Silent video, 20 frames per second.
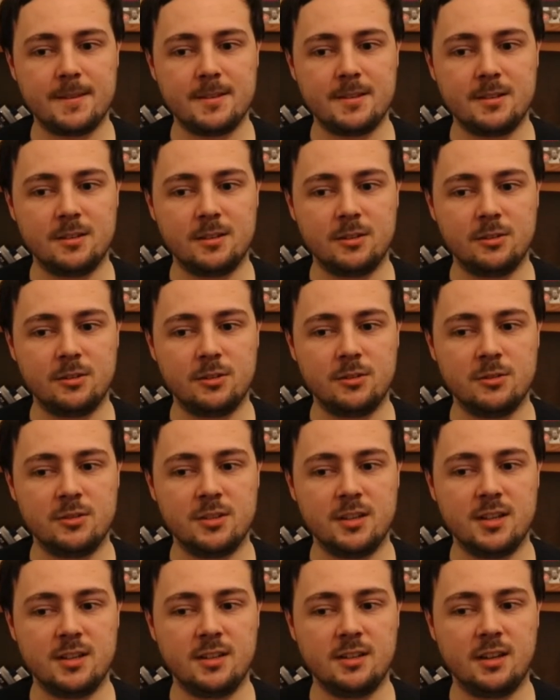you know,
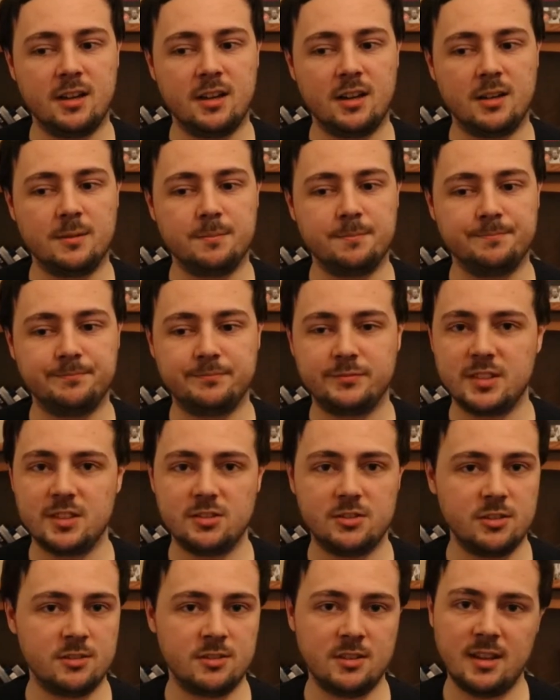Goosey, it
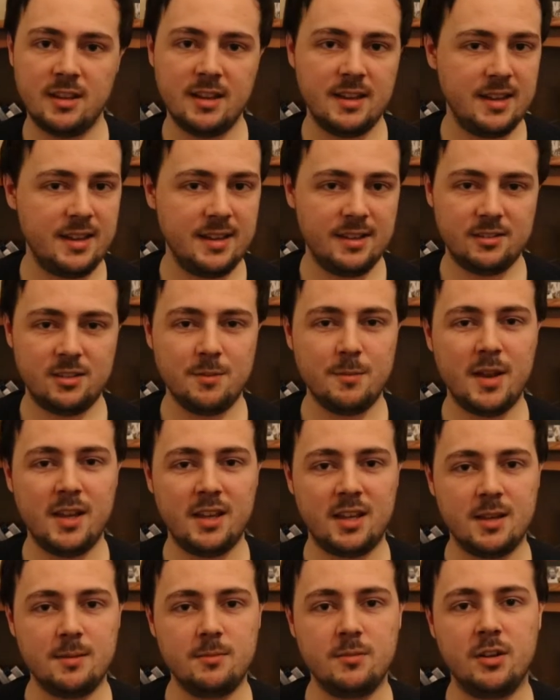just to
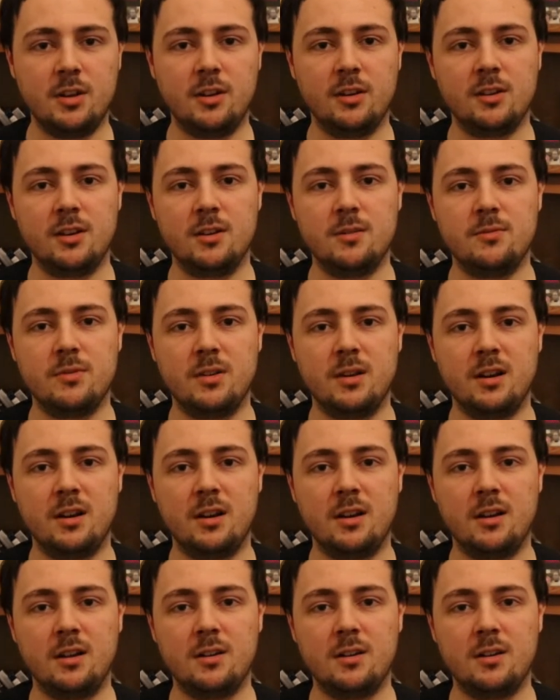make him, you know, kind of